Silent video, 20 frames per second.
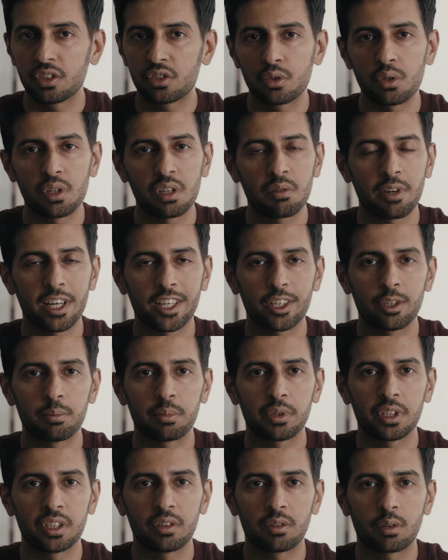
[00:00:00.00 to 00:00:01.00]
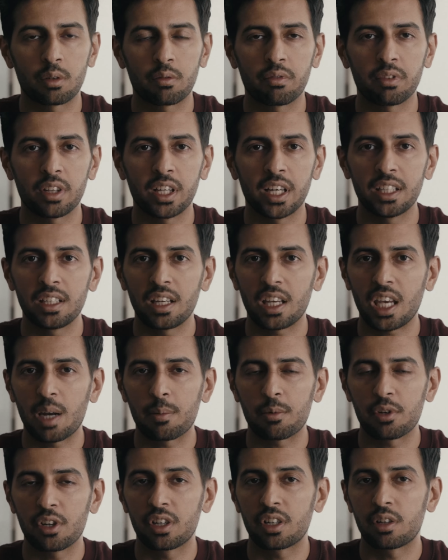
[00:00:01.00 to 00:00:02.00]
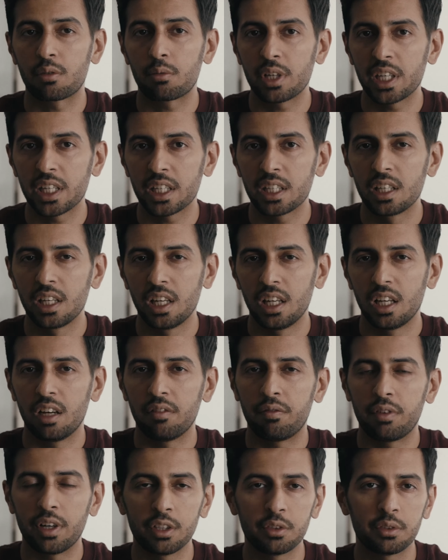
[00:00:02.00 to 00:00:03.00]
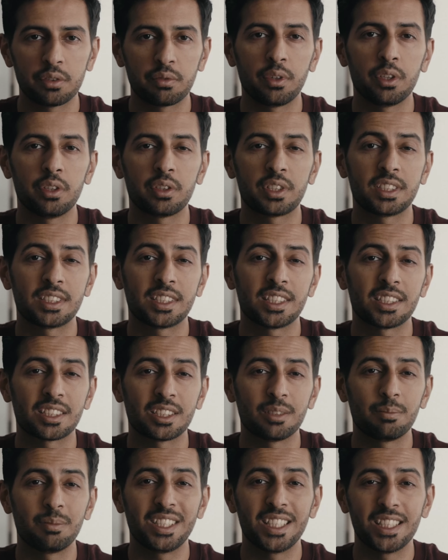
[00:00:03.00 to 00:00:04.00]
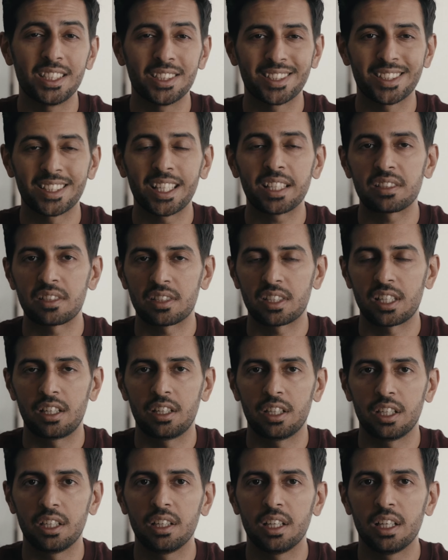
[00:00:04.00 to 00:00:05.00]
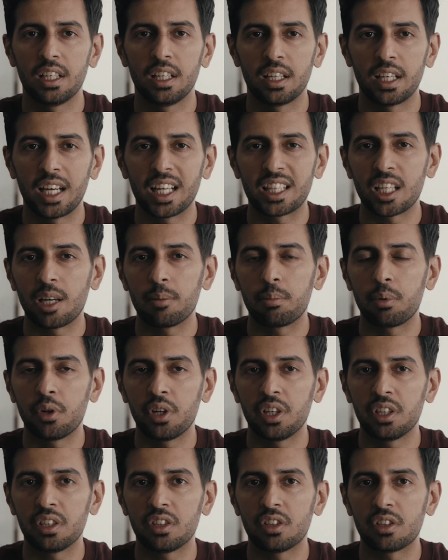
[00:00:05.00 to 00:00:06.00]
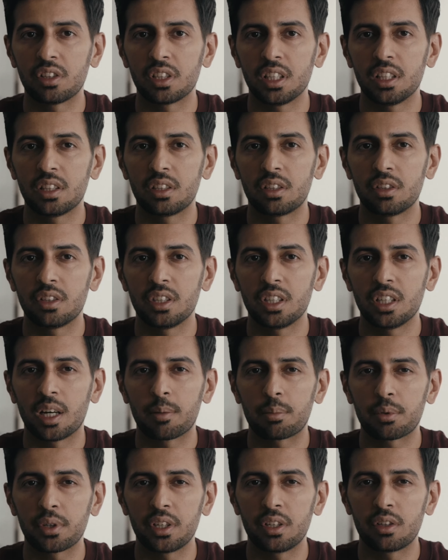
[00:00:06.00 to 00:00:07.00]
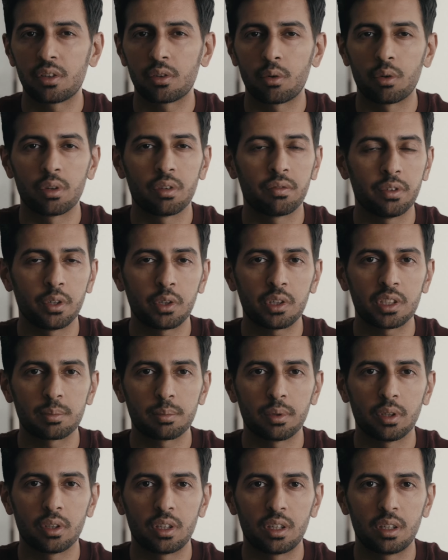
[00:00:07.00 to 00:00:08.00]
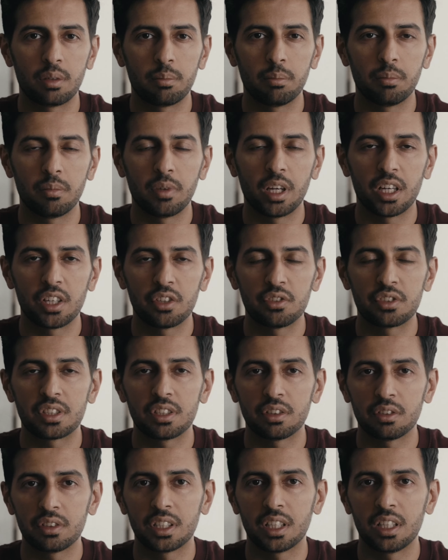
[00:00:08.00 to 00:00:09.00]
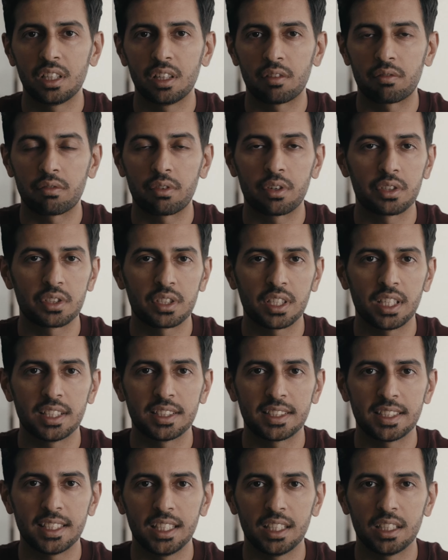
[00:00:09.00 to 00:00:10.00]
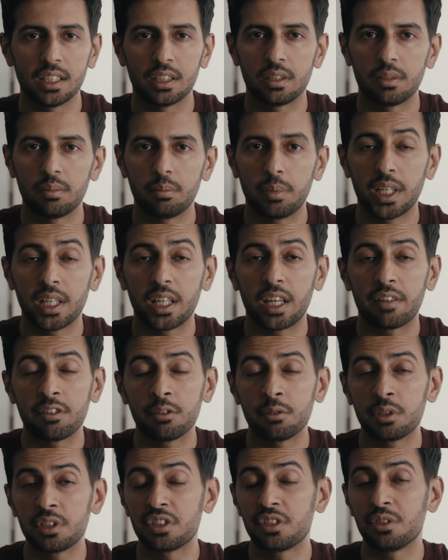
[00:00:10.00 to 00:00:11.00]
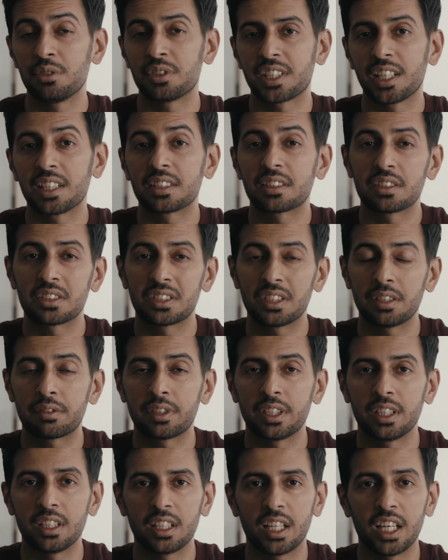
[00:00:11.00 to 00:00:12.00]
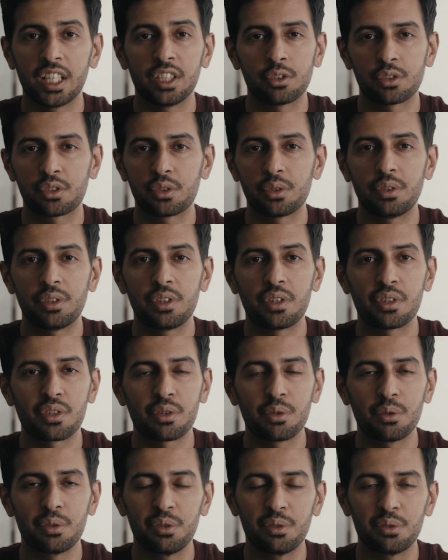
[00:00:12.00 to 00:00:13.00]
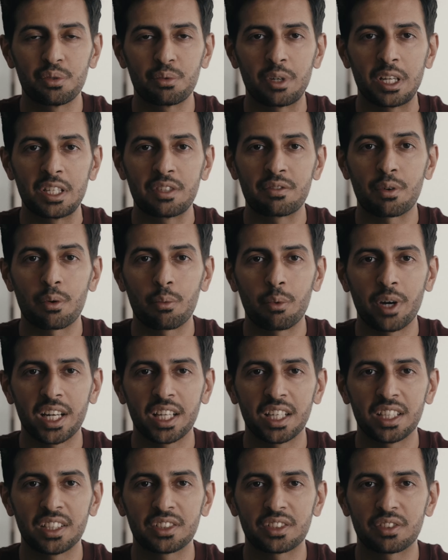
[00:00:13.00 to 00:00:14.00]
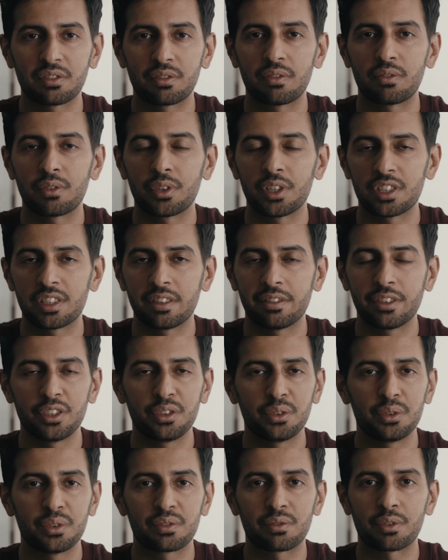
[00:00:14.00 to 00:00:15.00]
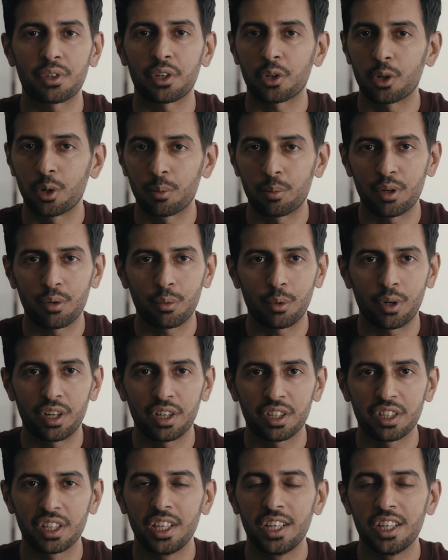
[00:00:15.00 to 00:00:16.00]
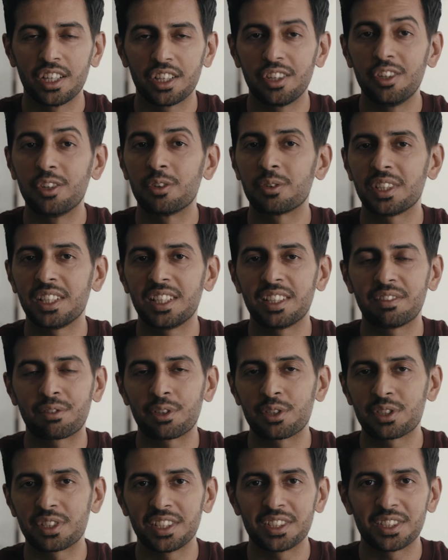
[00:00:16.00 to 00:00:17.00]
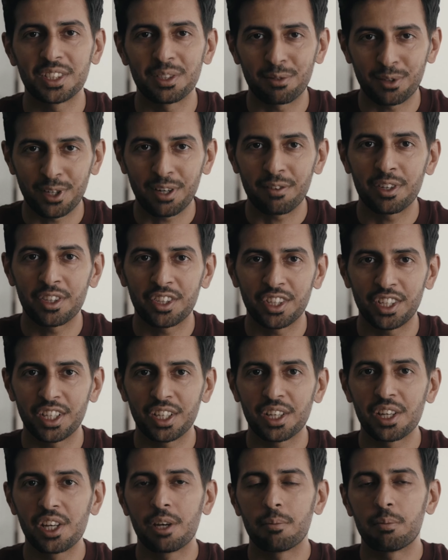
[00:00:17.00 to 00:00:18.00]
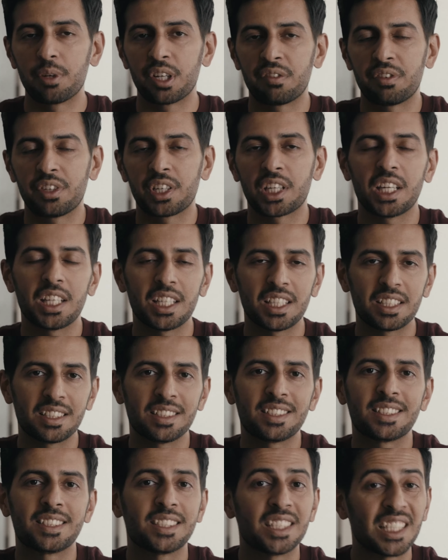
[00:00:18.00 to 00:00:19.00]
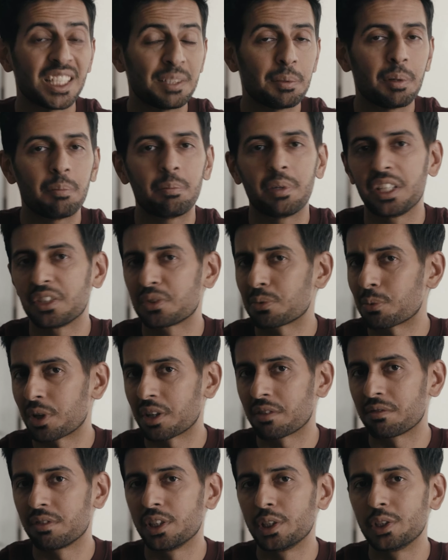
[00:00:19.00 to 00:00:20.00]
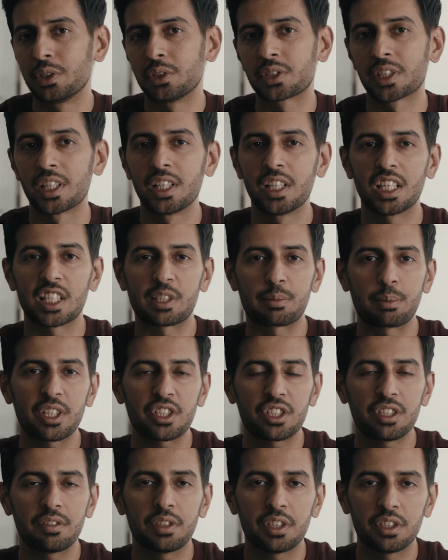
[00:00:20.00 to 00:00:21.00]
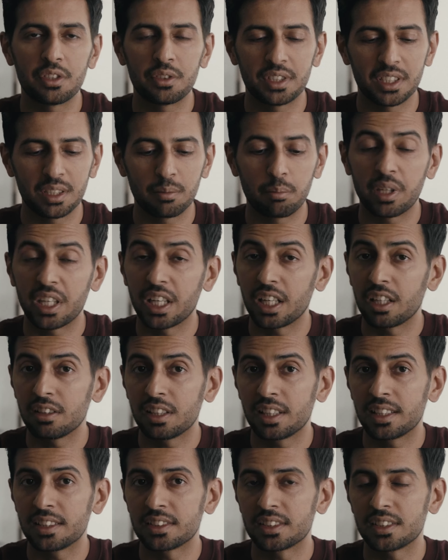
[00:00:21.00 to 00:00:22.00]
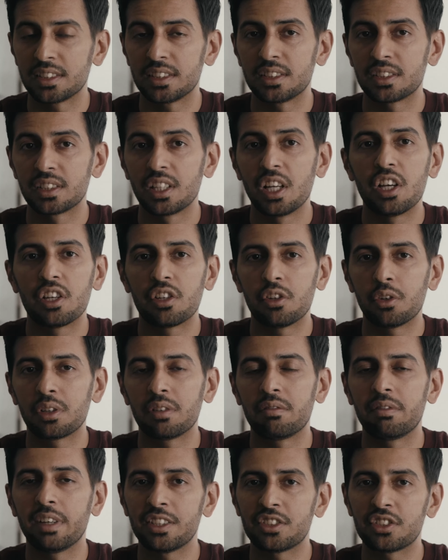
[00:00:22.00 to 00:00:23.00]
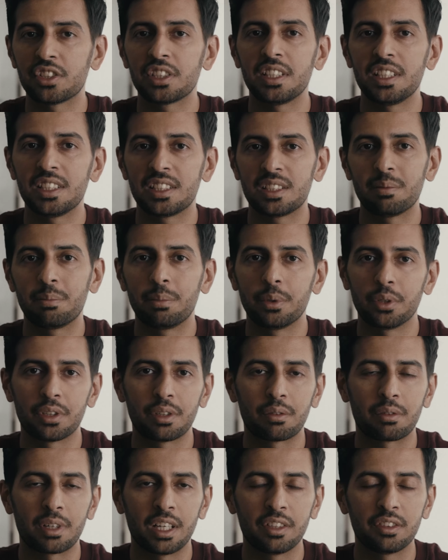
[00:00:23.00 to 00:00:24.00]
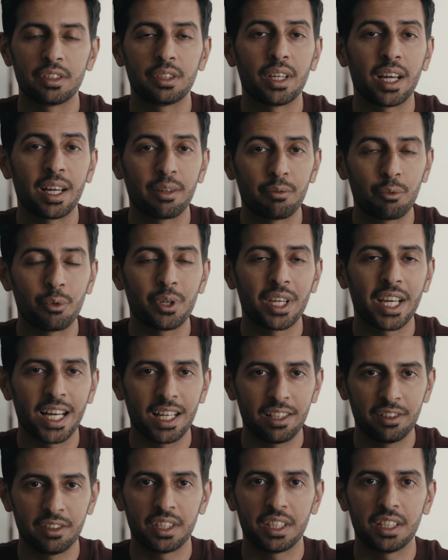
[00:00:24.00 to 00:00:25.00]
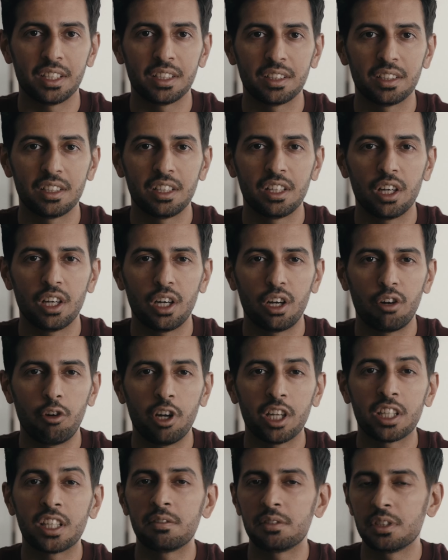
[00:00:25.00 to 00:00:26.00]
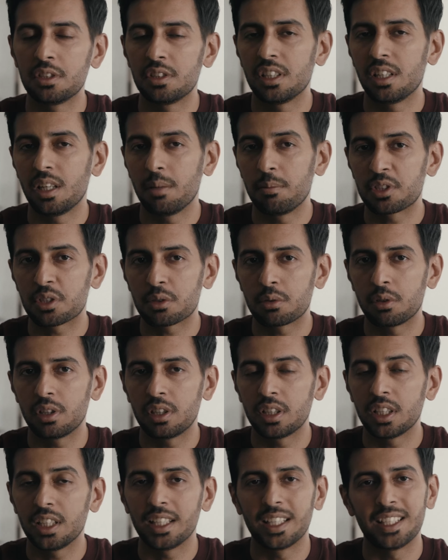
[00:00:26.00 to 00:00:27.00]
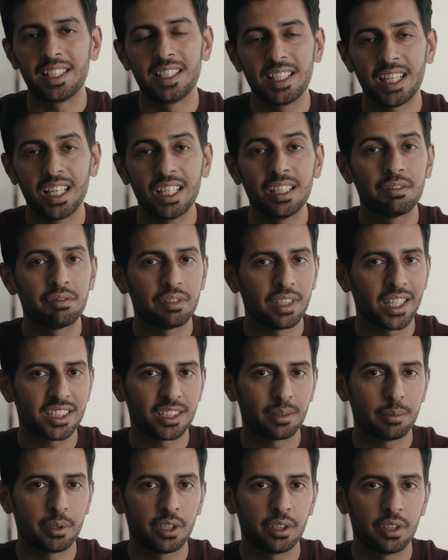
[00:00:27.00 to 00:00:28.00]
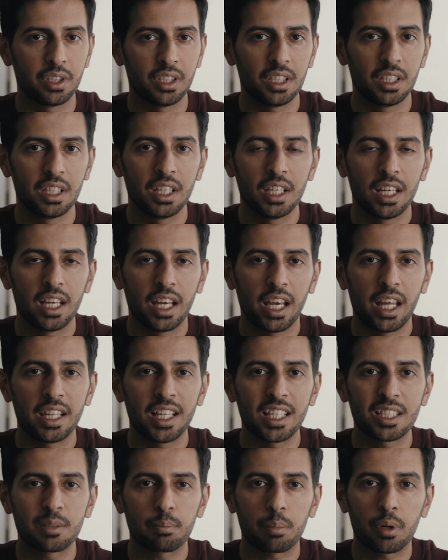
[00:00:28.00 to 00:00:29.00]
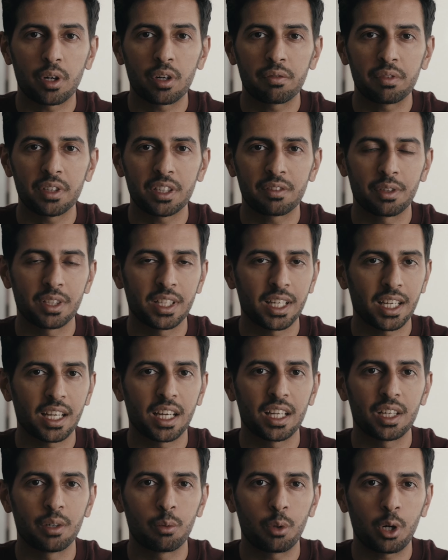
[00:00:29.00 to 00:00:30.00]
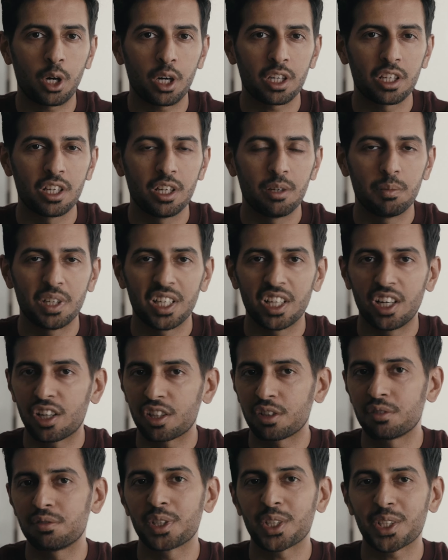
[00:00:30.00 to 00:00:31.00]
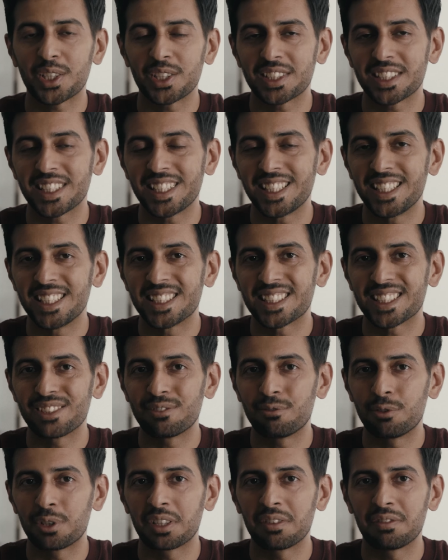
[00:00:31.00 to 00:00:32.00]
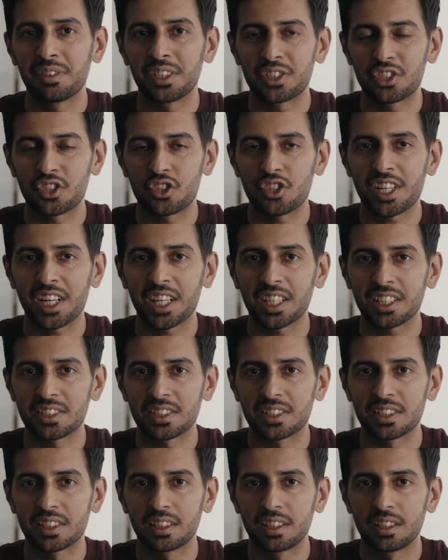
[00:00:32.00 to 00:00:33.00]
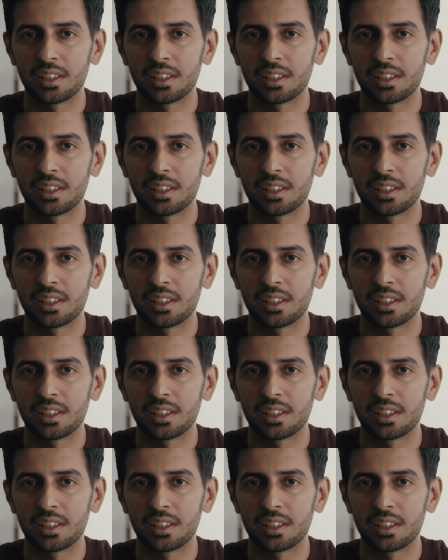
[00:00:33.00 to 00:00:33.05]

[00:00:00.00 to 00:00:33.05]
shooting wide open, or flying a camera on a rig, a follows focus system is necessary. At that point, you're either the operator or the focus puller, and you still need a first AC. But everyone's use case is different. I know shooters who use REDs for weddings, for interviews, for corporate work. You don't need a first AC for everything, but if you're getting into cinema-based workflows, especially if you're using PL lenses, you'll eventually need to build around that reality. RED gives you the image quality and data flexibility, and that's perfect for that kind of work, but autofocus isn't one of its strengths.